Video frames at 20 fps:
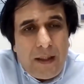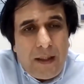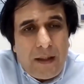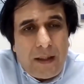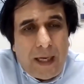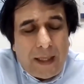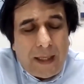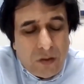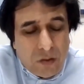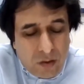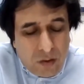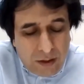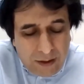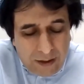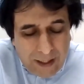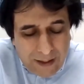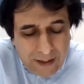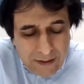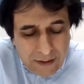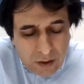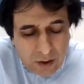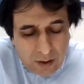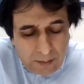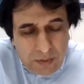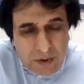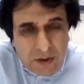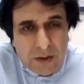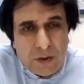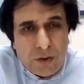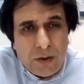It actually it has a
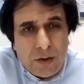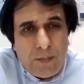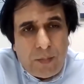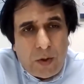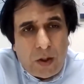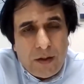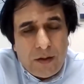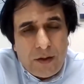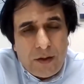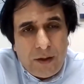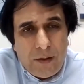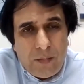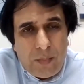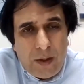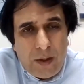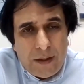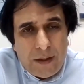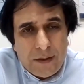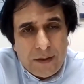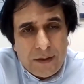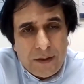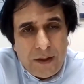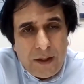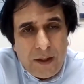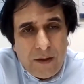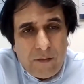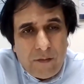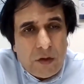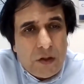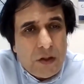competition policy in place
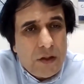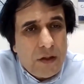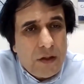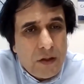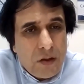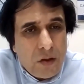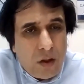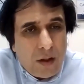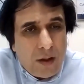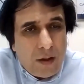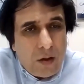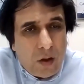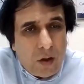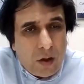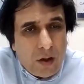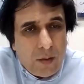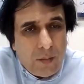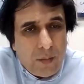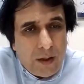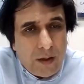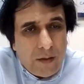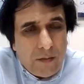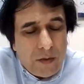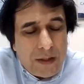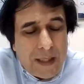which is just not a document,